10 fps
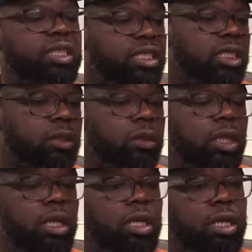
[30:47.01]
But still,
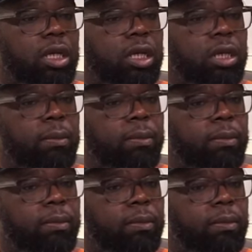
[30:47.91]
um,
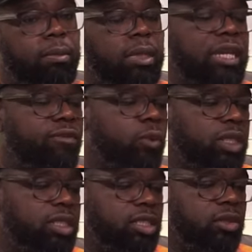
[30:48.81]
even
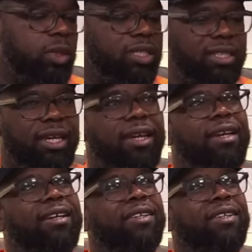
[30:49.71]
with the situation, like